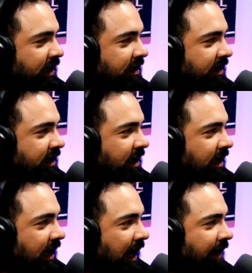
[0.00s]
So this is
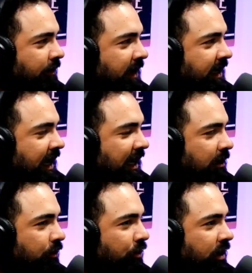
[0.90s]
after my dad
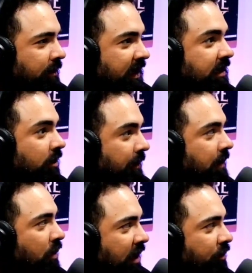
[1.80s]
got deported. But these are
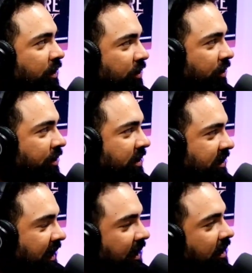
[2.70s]
people I knew in
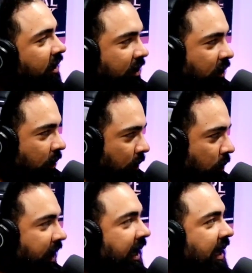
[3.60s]
Honduras that
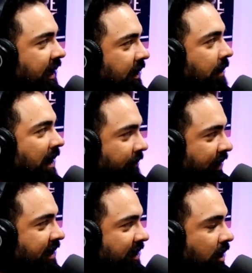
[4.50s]
we and my
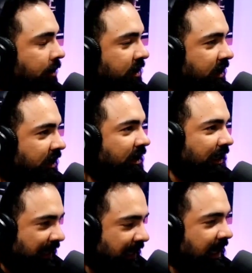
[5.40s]
friends helped
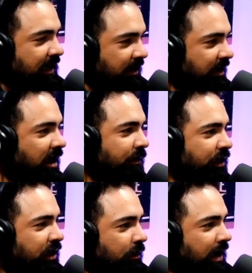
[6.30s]

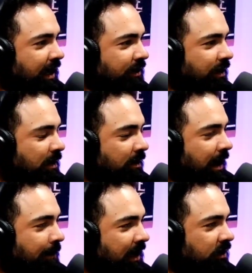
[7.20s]
come to the U.S. So I
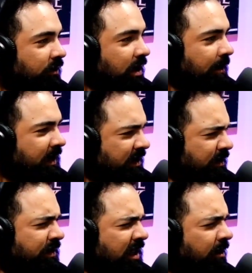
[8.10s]
remember I picked her up and then
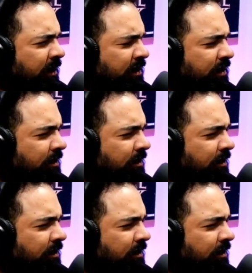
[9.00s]
she was telling me